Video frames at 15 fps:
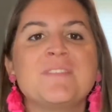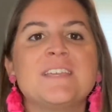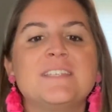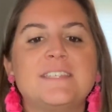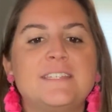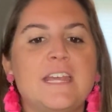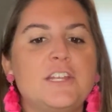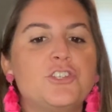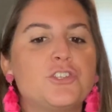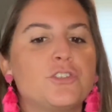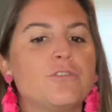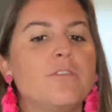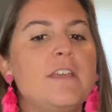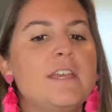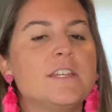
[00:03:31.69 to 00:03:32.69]
Stage
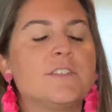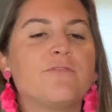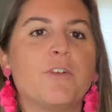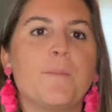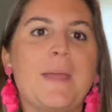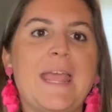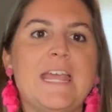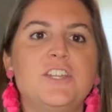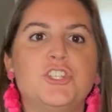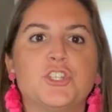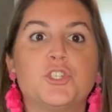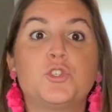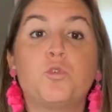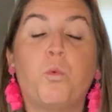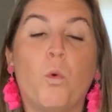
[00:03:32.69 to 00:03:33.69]
three is from
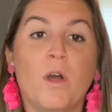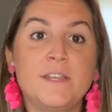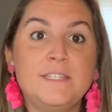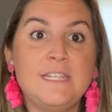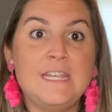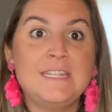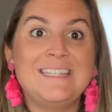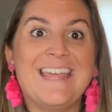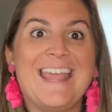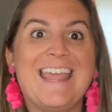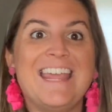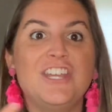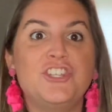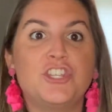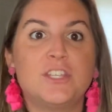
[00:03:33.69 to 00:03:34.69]
ages 20 to
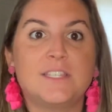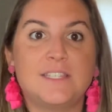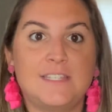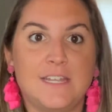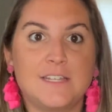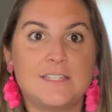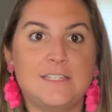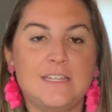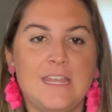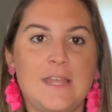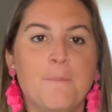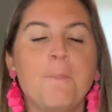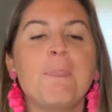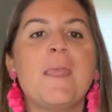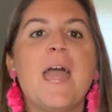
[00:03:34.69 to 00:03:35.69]
age 60.